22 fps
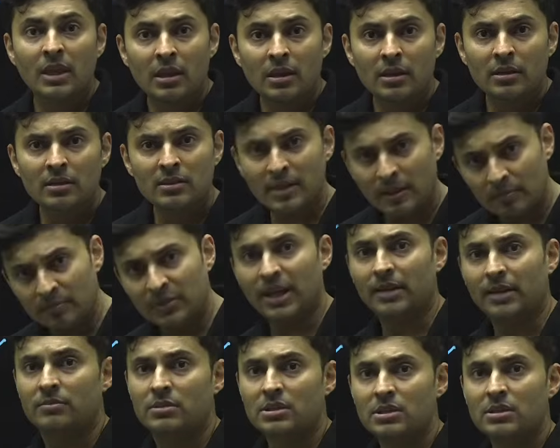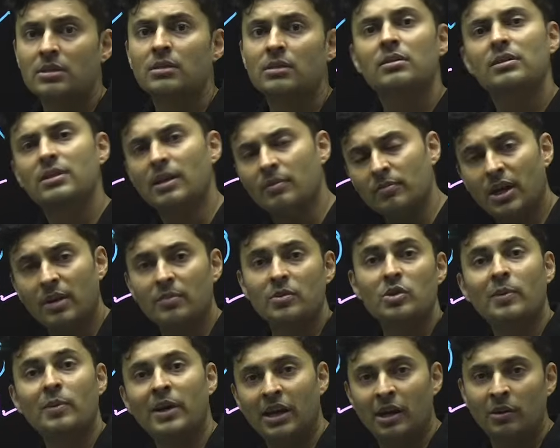Sometimes you
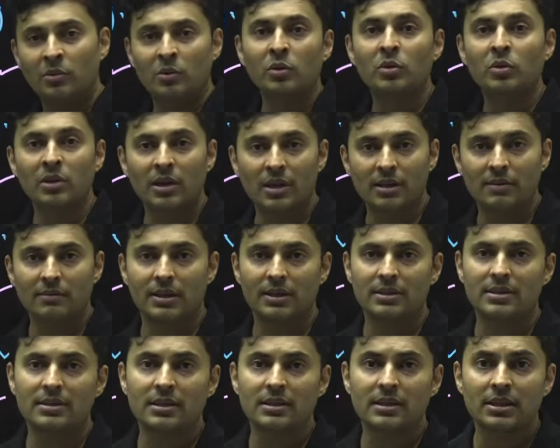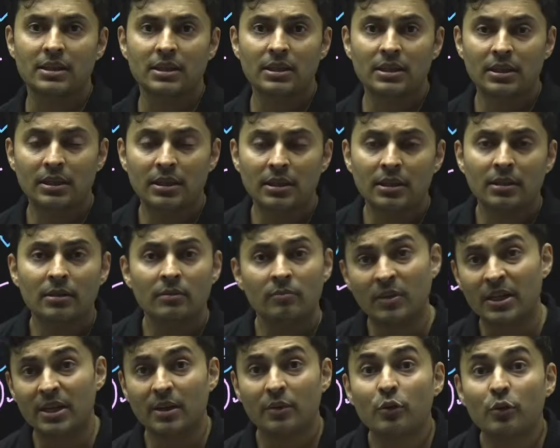might have to do the reverse thing. But
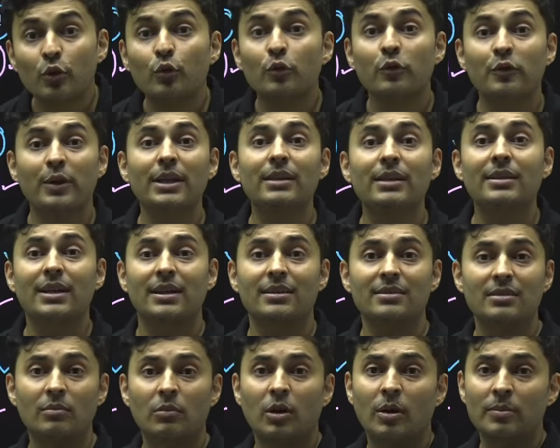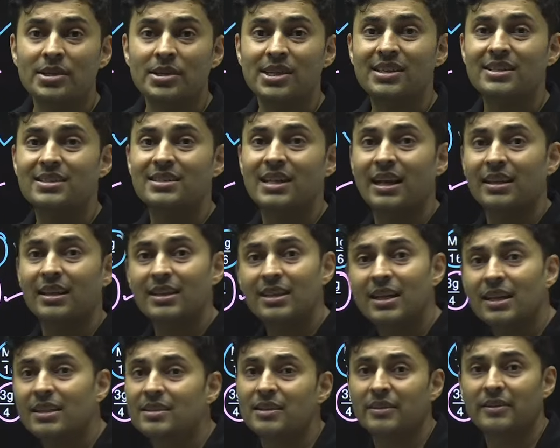if you feel that some option is
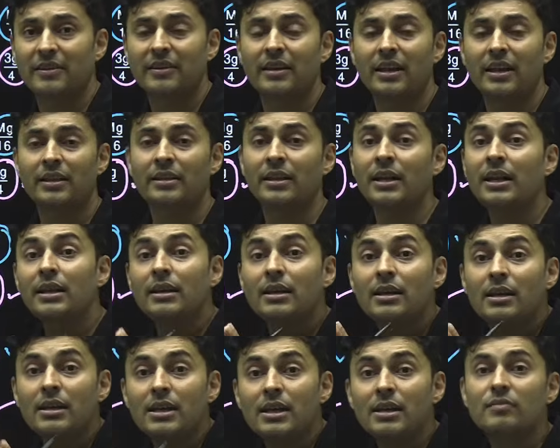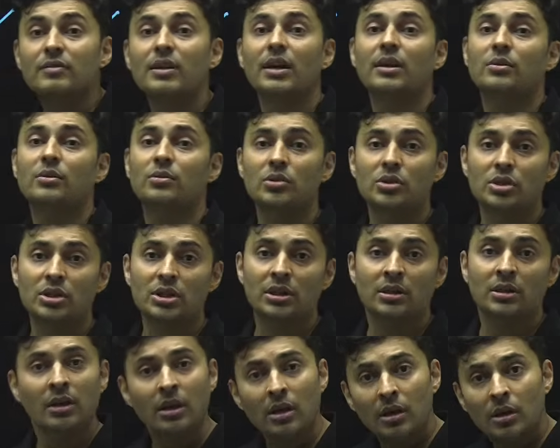unnecessarily lengthy, leave that question,
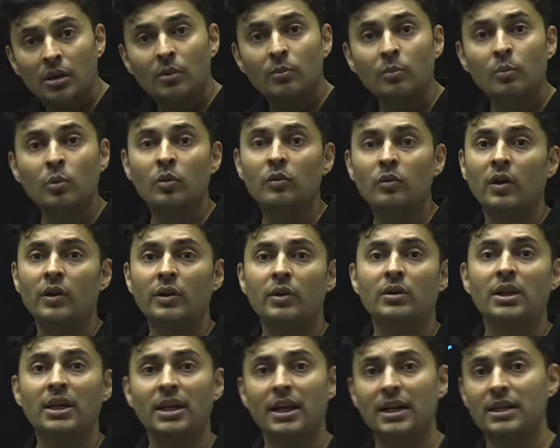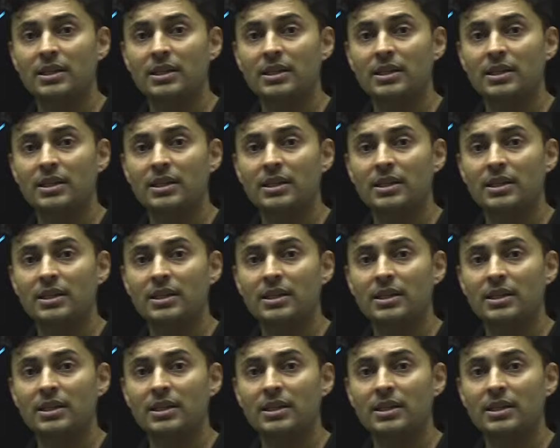move on to the next,